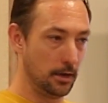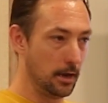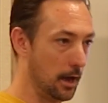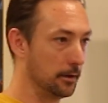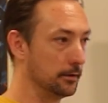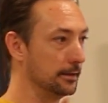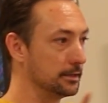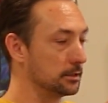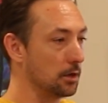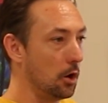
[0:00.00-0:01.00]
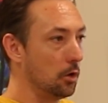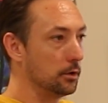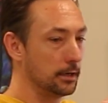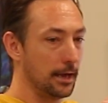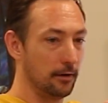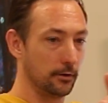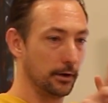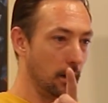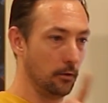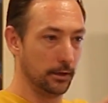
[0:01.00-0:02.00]
And this is all in an effort
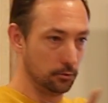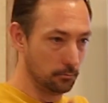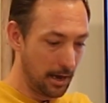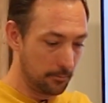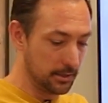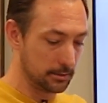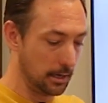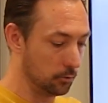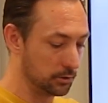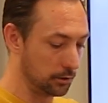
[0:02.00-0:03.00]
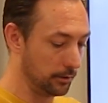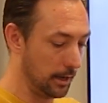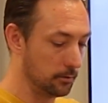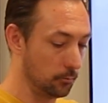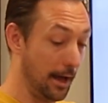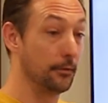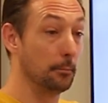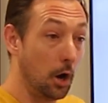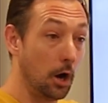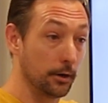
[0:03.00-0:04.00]
now that you map this out so that at the
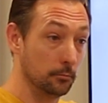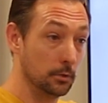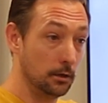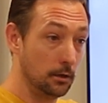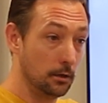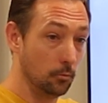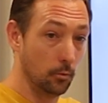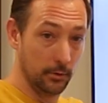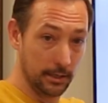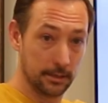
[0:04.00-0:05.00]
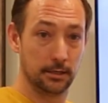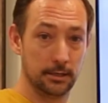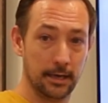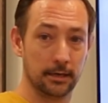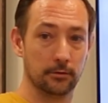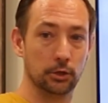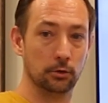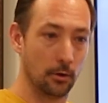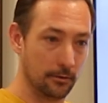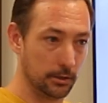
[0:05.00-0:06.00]
bottom, when we get to the end of it and you
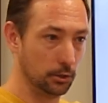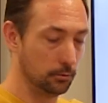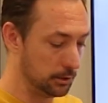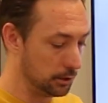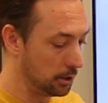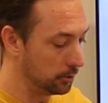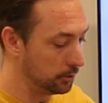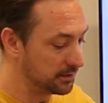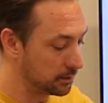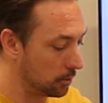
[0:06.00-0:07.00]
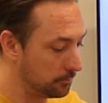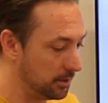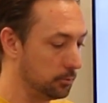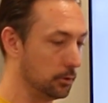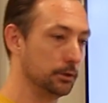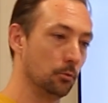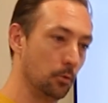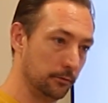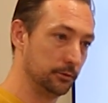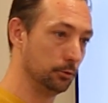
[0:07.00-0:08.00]
know everything you need to know, you've sorted people into
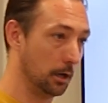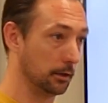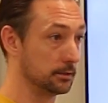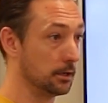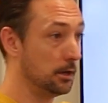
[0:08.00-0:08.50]
one of two buckets.